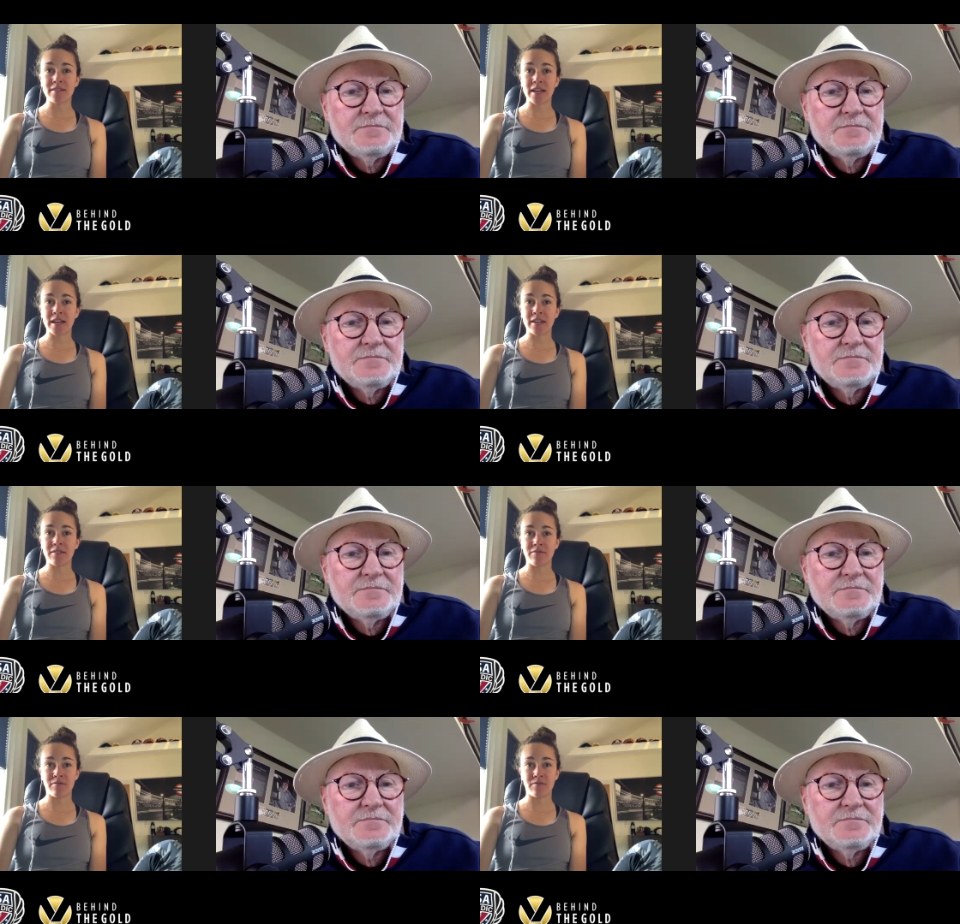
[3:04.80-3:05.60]

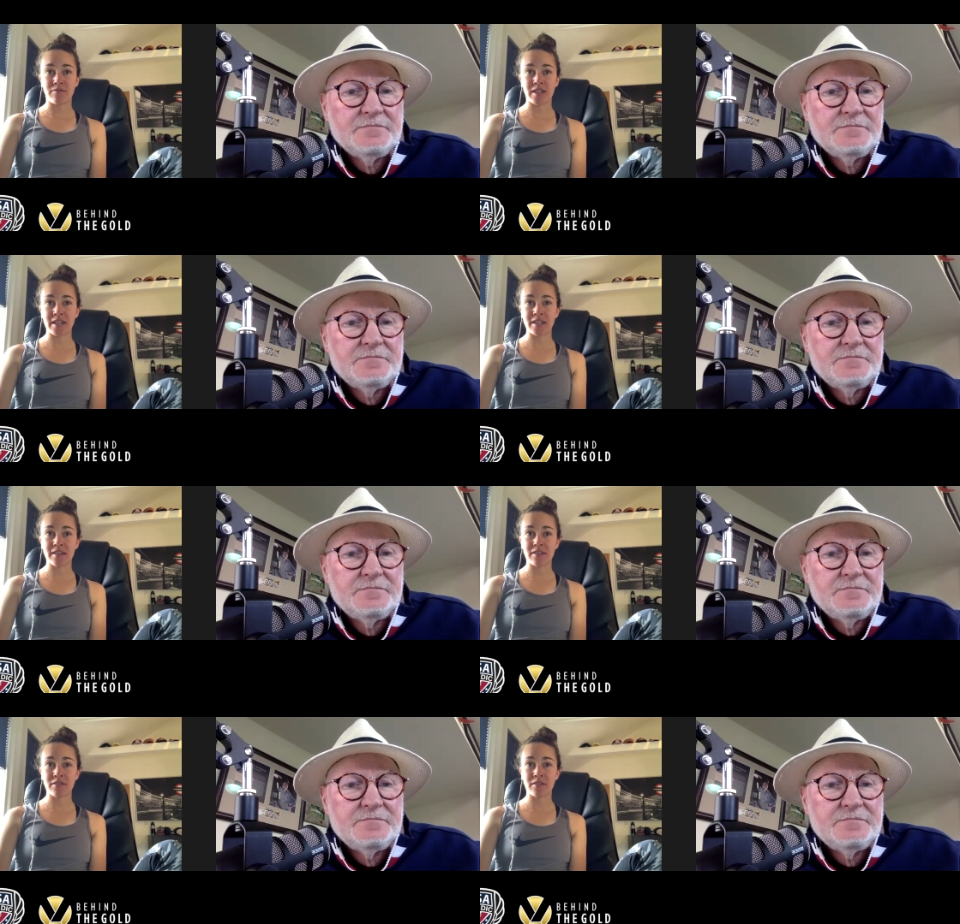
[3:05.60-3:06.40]
Speaker 1: and to get
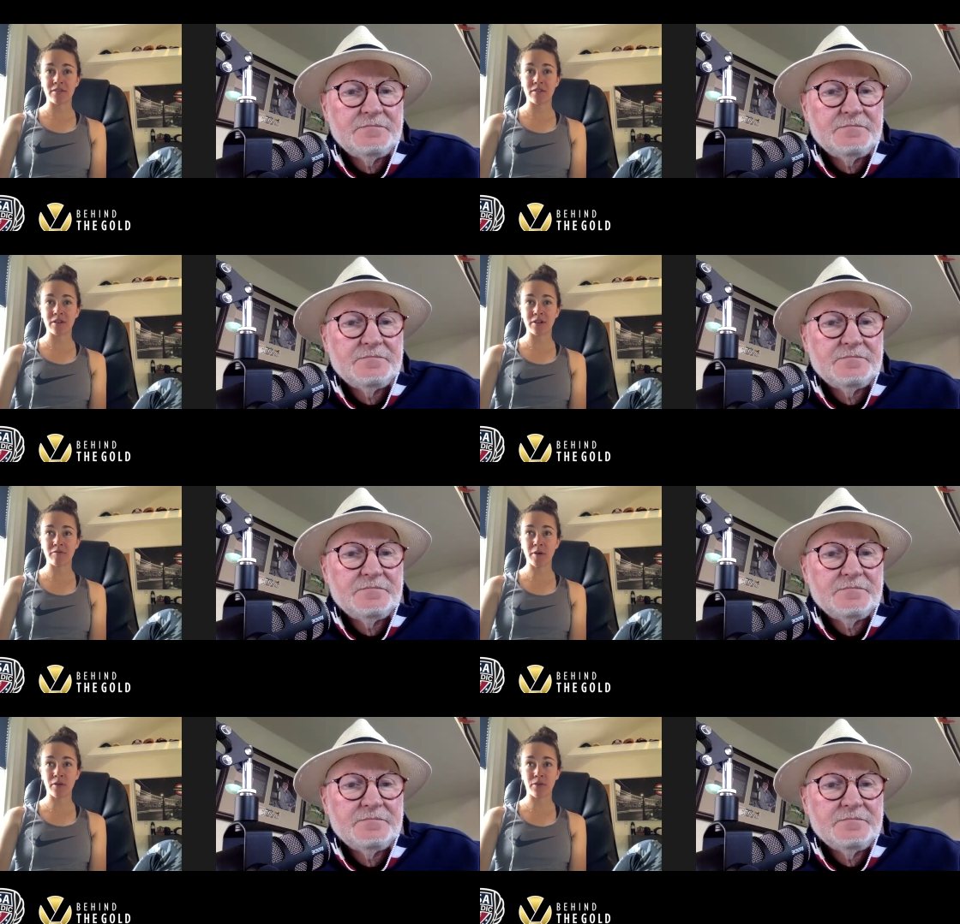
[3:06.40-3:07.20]
this th-
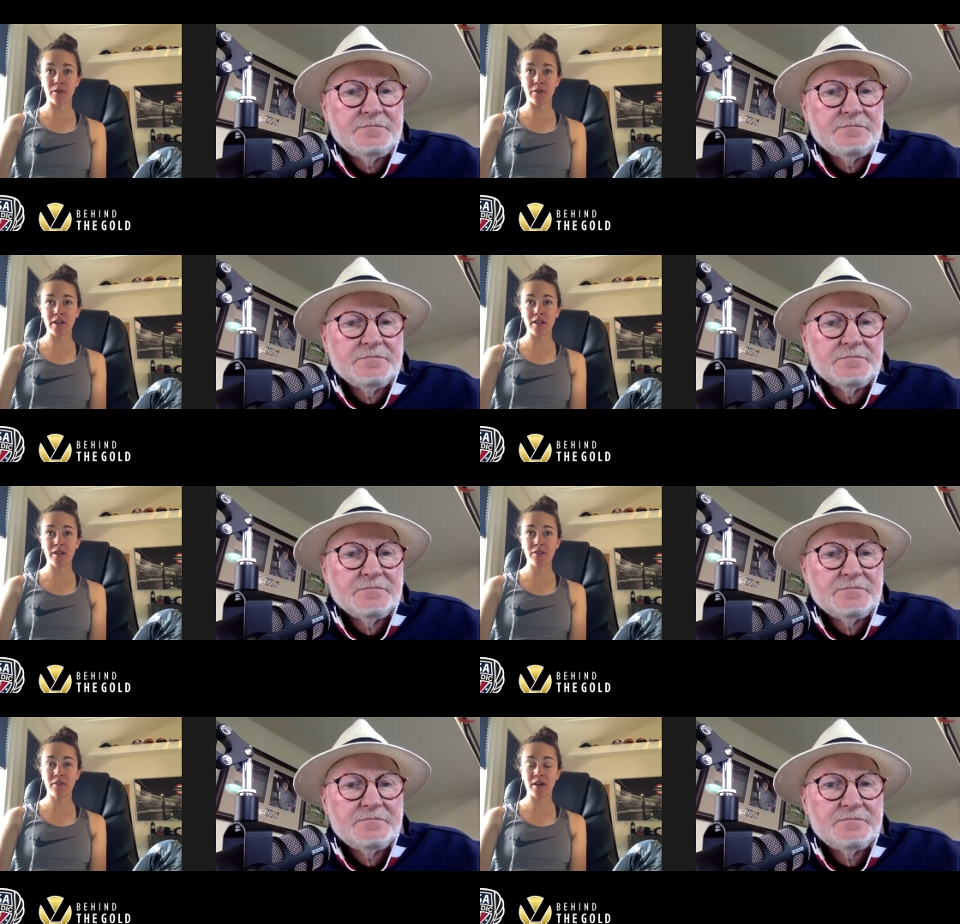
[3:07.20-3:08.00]
curveball thrown at
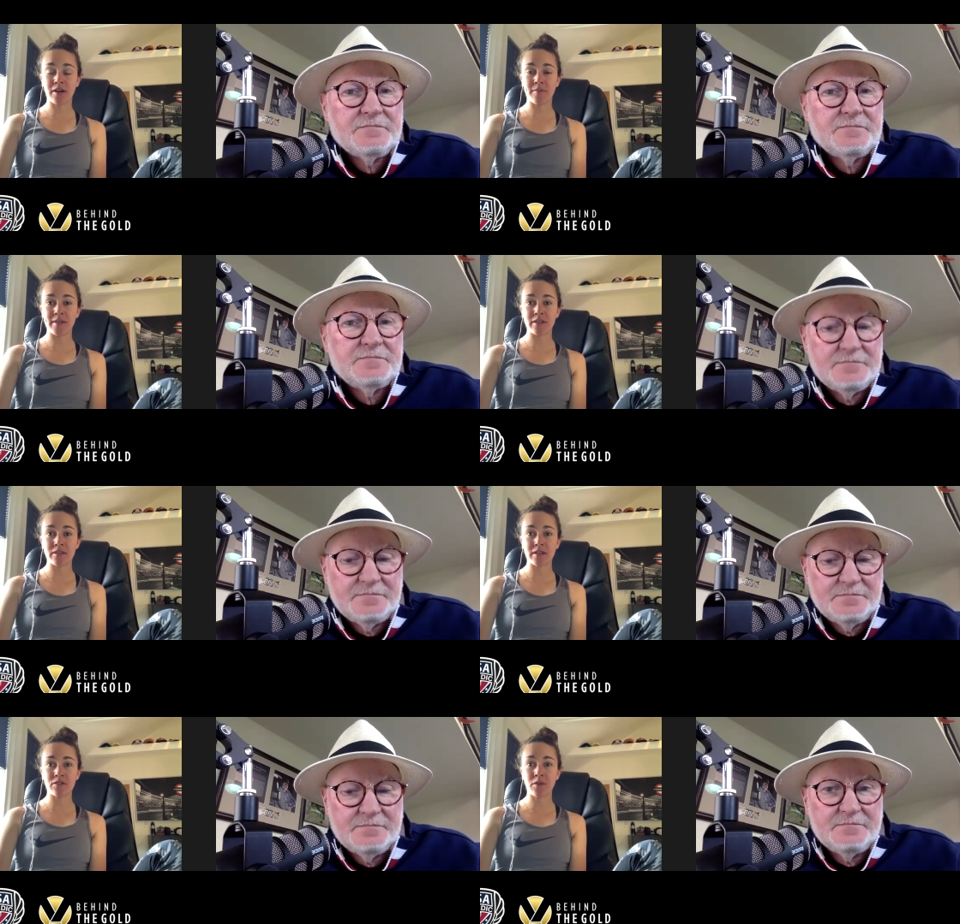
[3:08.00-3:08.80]
you um, is
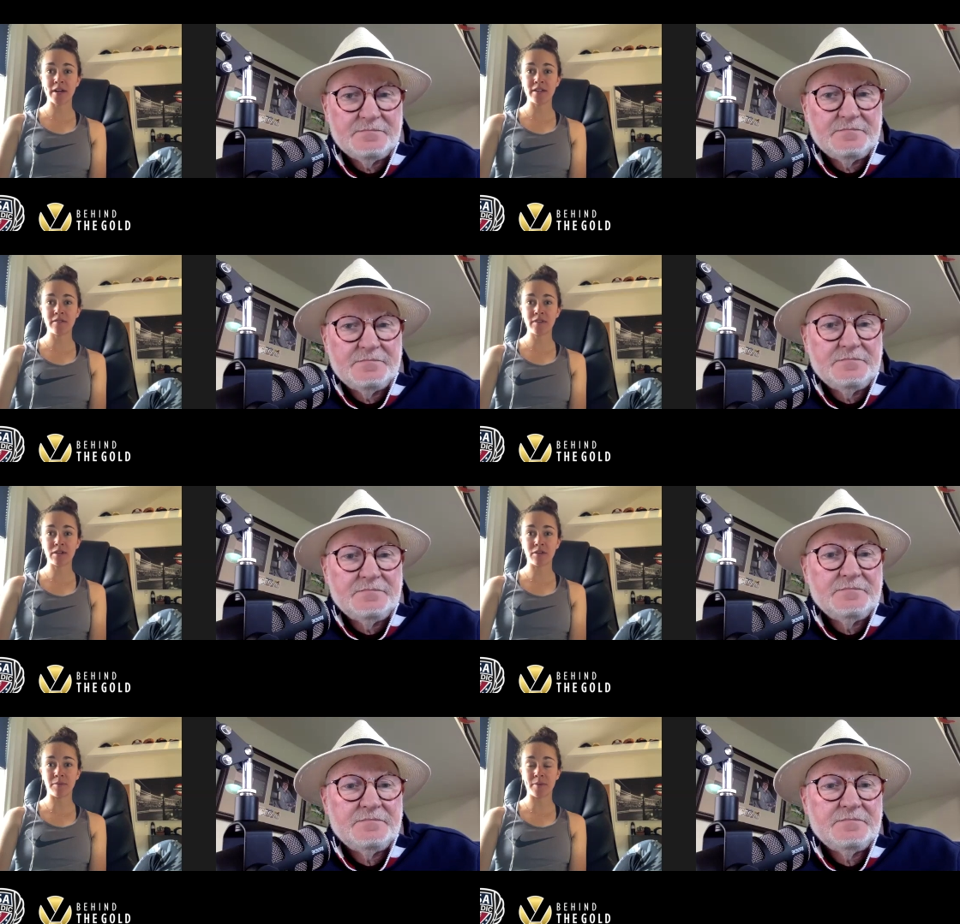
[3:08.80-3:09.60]
is quite
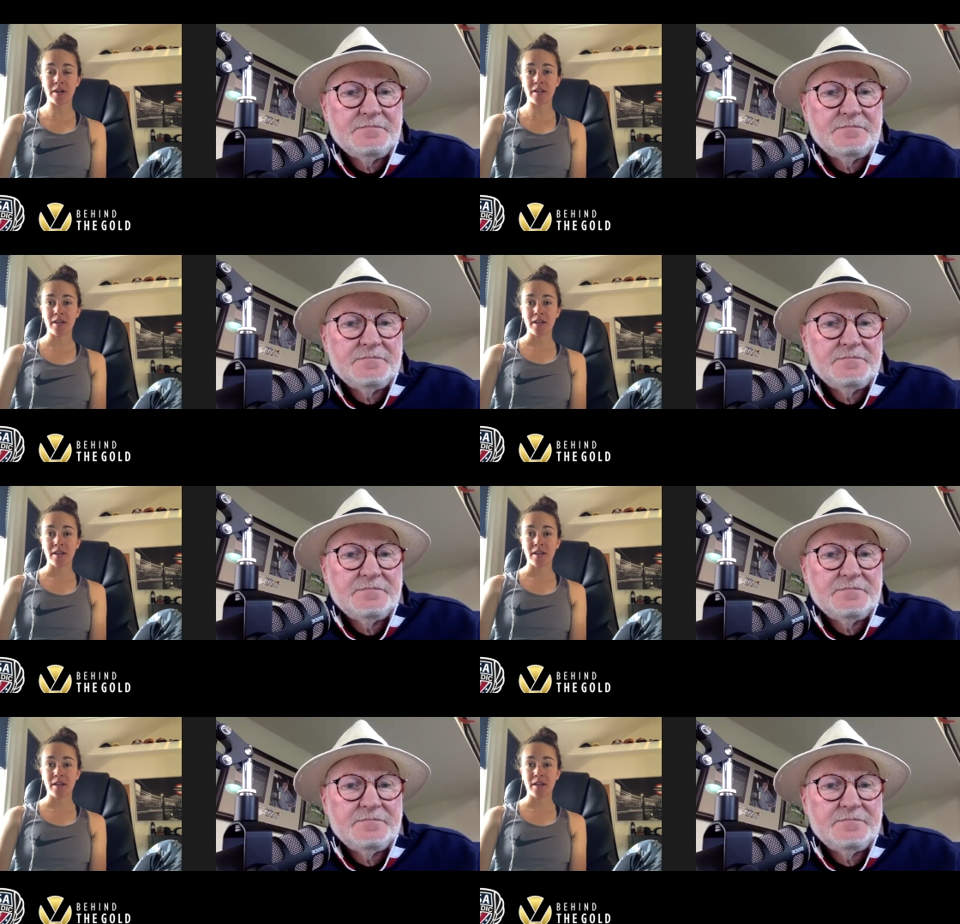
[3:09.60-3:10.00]
difficult but